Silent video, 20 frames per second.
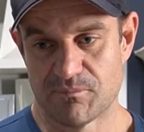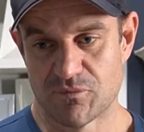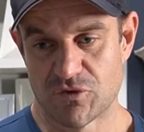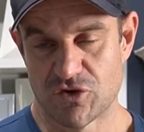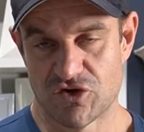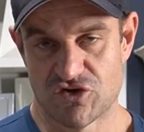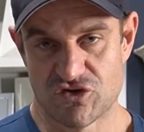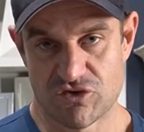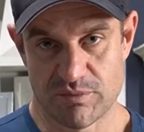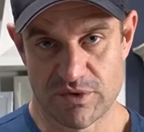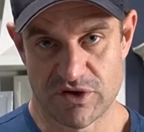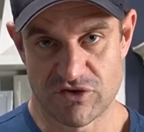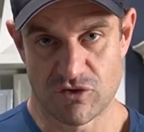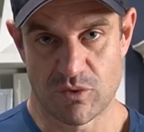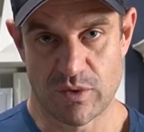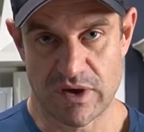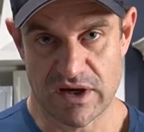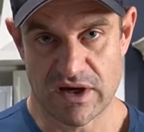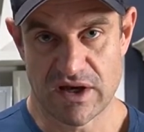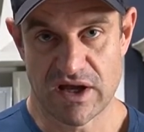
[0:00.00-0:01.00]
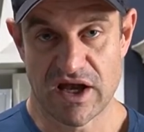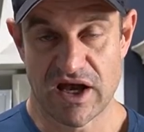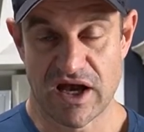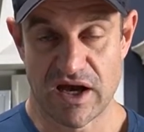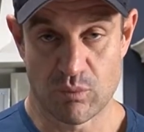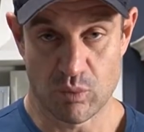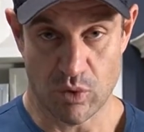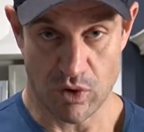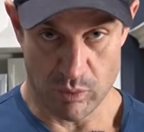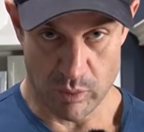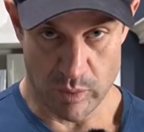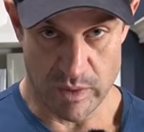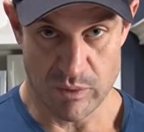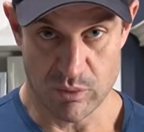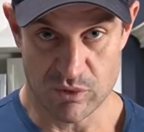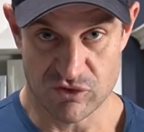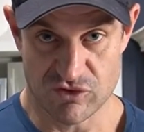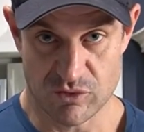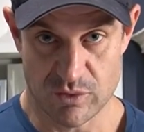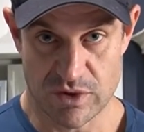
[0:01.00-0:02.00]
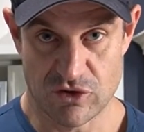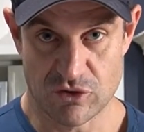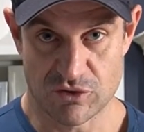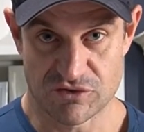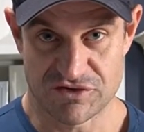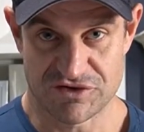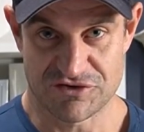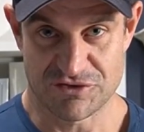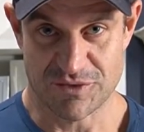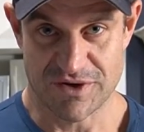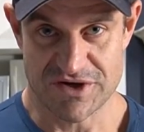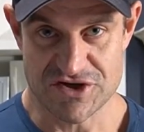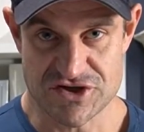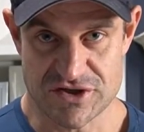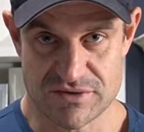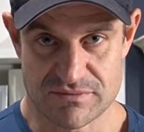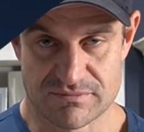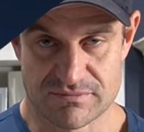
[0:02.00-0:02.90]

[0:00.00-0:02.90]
you should be doing and what we would do in your situation.